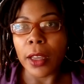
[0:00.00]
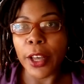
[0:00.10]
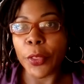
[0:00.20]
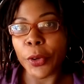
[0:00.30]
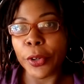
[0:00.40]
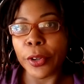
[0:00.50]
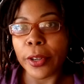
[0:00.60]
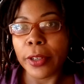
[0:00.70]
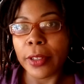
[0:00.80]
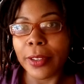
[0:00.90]
other
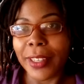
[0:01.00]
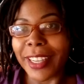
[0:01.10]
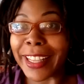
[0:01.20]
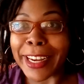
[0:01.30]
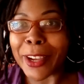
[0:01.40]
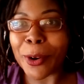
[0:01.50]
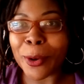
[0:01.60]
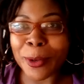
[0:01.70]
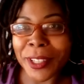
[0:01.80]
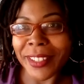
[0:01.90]

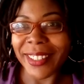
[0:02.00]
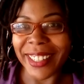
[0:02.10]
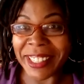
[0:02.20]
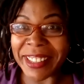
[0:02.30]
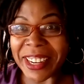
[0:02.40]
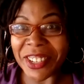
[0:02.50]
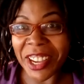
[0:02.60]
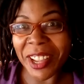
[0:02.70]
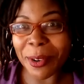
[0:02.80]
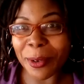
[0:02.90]
gringos,
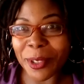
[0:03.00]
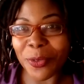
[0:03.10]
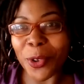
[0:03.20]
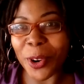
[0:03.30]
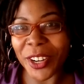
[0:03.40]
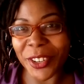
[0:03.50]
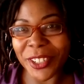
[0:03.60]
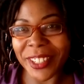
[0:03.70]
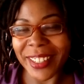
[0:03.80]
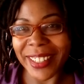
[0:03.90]
estrangeiros,
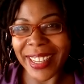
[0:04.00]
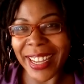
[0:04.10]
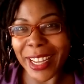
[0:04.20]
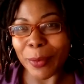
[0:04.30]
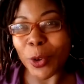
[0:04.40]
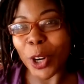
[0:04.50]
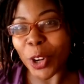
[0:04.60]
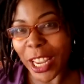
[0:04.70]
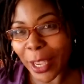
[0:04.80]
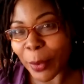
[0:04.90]
foreigners who are
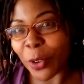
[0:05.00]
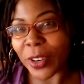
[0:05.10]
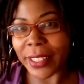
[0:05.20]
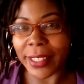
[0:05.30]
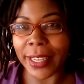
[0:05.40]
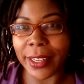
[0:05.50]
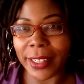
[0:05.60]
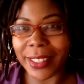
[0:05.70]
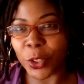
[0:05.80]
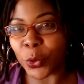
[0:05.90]
immigrants
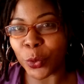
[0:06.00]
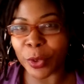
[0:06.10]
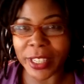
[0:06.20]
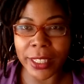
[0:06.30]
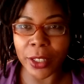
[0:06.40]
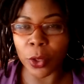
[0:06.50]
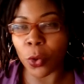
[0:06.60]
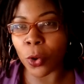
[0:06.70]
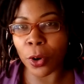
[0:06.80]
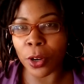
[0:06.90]
to Brazil
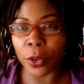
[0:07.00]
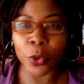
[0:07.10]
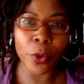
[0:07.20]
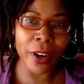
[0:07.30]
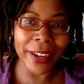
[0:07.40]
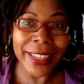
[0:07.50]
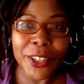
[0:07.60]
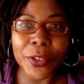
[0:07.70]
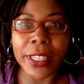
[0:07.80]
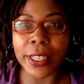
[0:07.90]
or who are
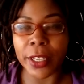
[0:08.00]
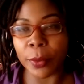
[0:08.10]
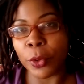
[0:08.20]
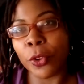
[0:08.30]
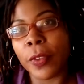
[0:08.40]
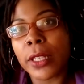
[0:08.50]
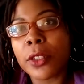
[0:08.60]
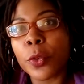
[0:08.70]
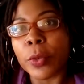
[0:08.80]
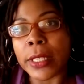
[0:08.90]
interested in moving
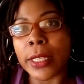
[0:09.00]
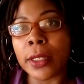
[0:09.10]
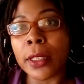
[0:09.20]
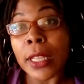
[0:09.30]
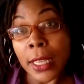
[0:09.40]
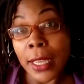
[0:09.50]
to Brazil